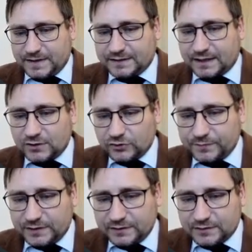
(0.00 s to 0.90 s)
It
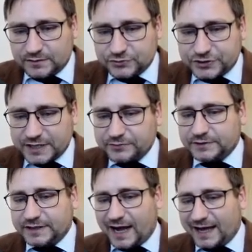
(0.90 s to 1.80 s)
cannot be
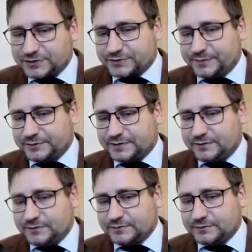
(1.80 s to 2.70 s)
genuinely
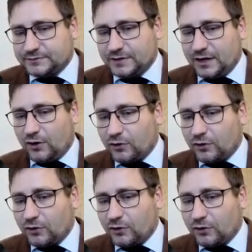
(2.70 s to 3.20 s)
attributed to